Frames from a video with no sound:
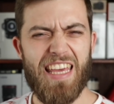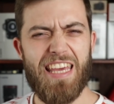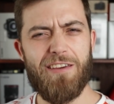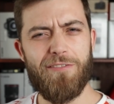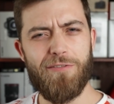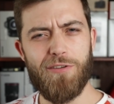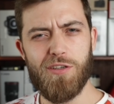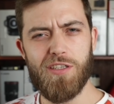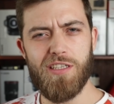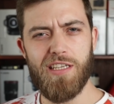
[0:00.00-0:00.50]

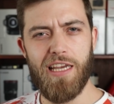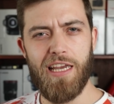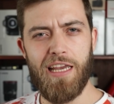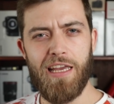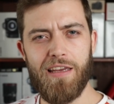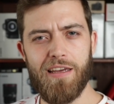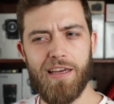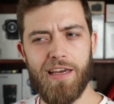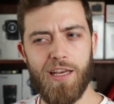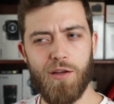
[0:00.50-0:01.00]
If you
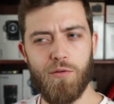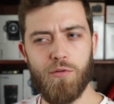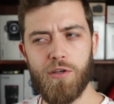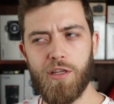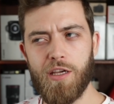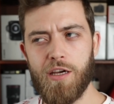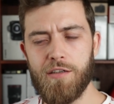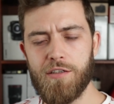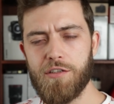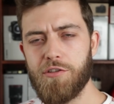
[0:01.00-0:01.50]
see
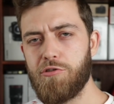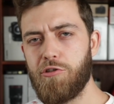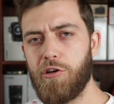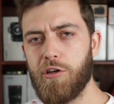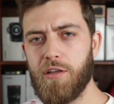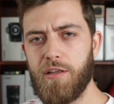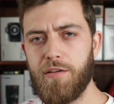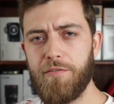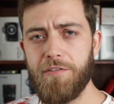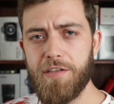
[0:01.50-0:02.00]
anyone kind of
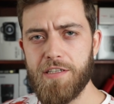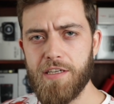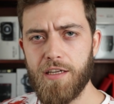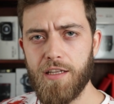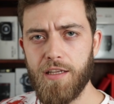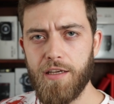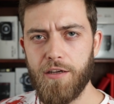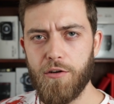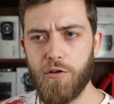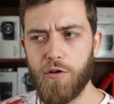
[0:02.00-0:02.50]
struggling
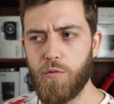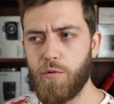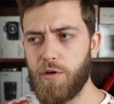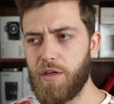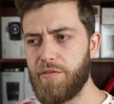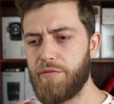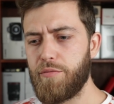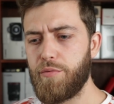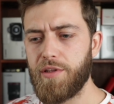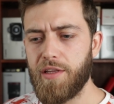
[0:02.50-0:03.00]
physically or
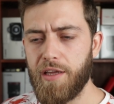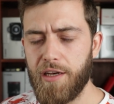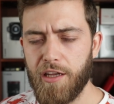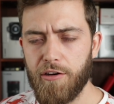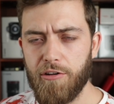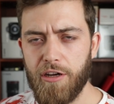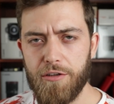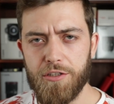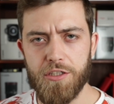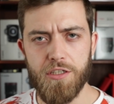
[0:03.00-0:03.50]
whatever with
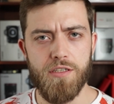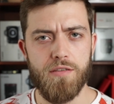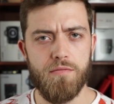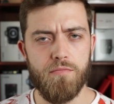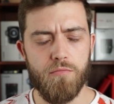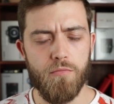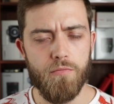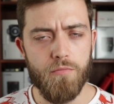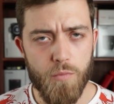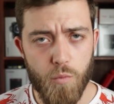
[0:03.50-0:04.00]
getting around,
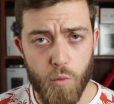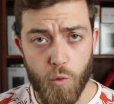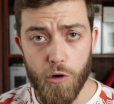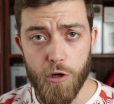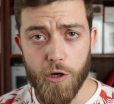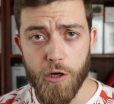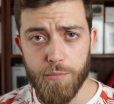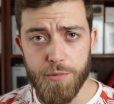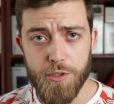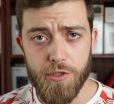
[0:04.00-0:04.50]
just
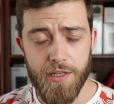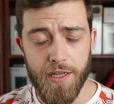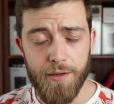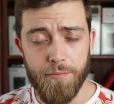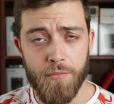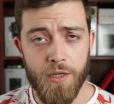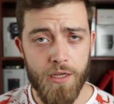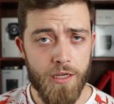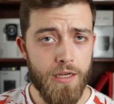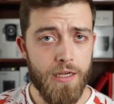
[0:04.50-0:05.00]
walk up to
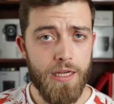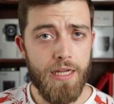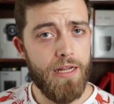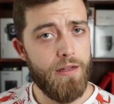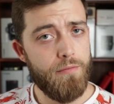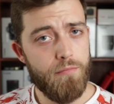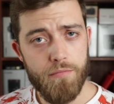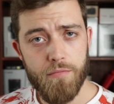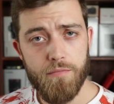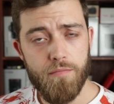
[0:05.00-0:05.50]
them,
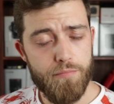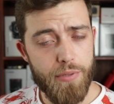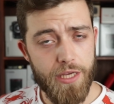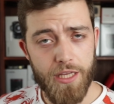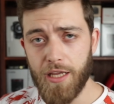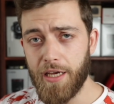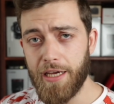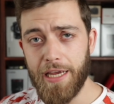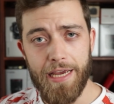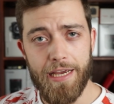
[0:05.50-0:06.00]
be
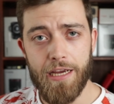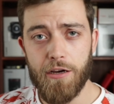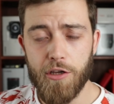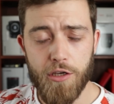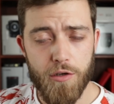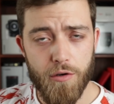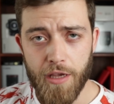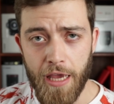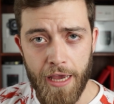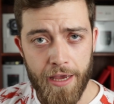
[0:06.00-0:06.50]
like, hey, are
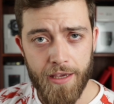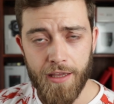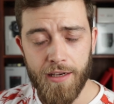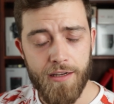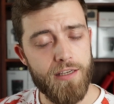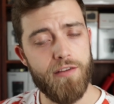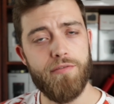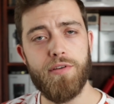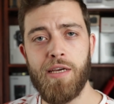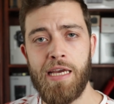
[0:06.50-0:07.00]
you okay? Can
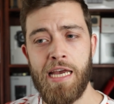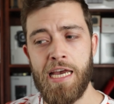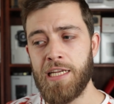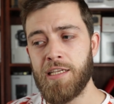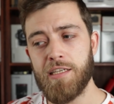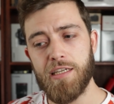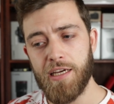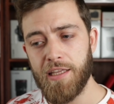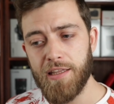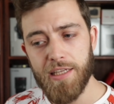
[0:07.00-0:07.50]
I give you a
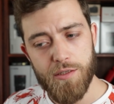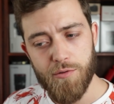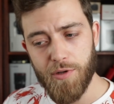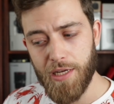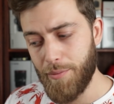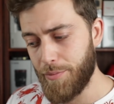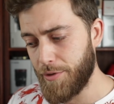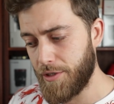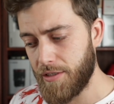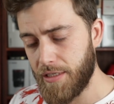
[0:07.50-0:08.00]
hand? And that's what
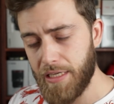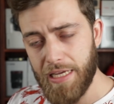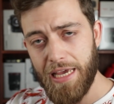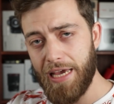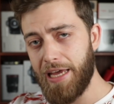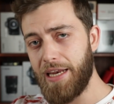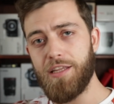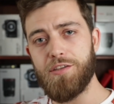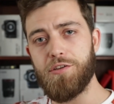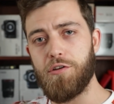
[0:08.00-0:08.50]
happened,
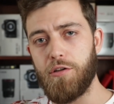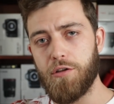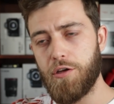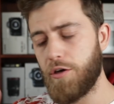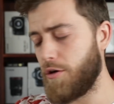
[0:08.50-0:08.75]
and it's all